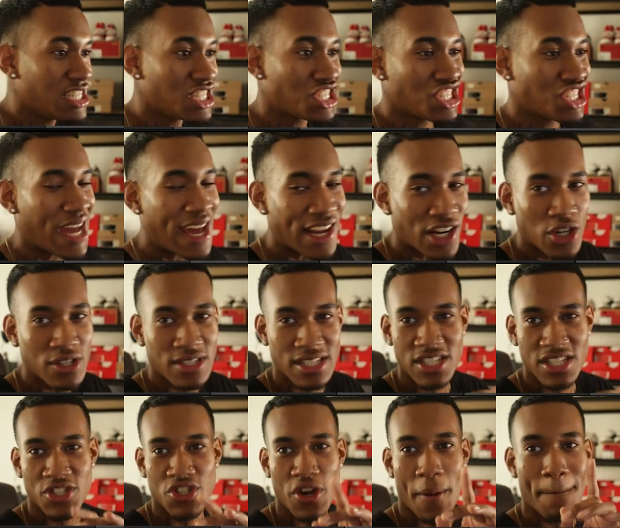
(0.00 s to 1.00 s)
Shadows,
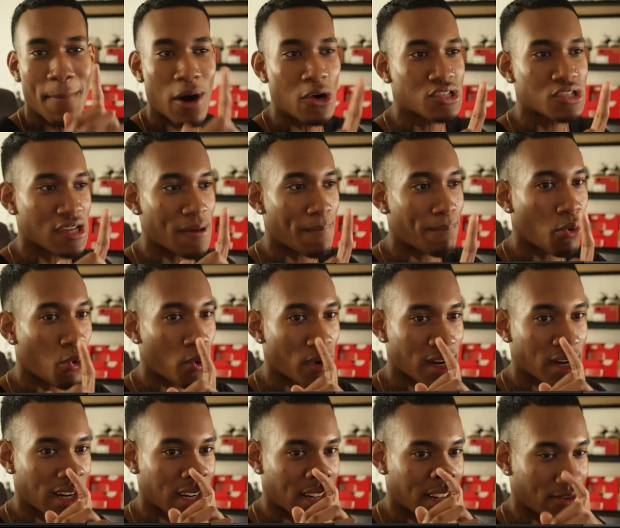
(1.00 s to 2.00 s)
this is your most
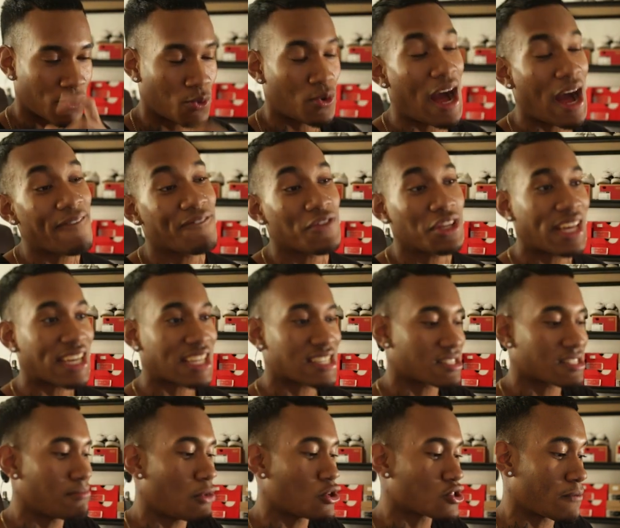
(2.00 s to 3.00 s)
important, well, I feel like
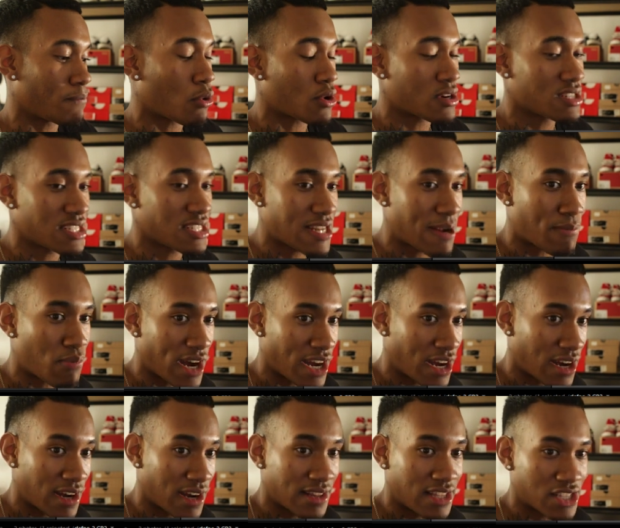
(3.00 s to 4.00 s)
is the most important step
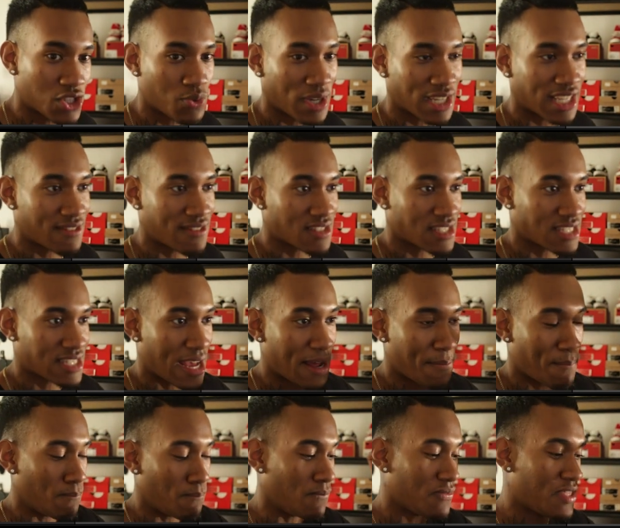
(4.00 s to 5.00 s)
right here. This is what gives us
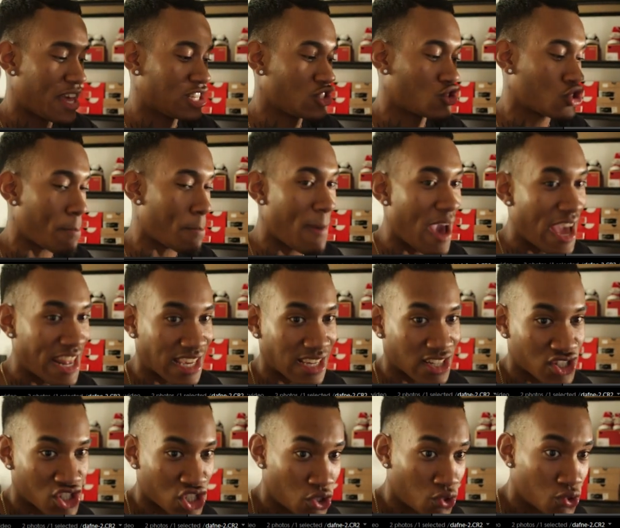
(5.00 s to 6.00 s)
that
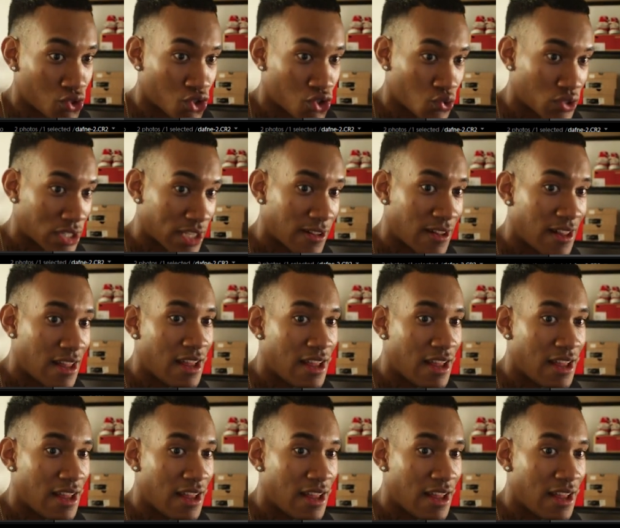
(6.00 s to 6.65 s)
dramatic tone to it.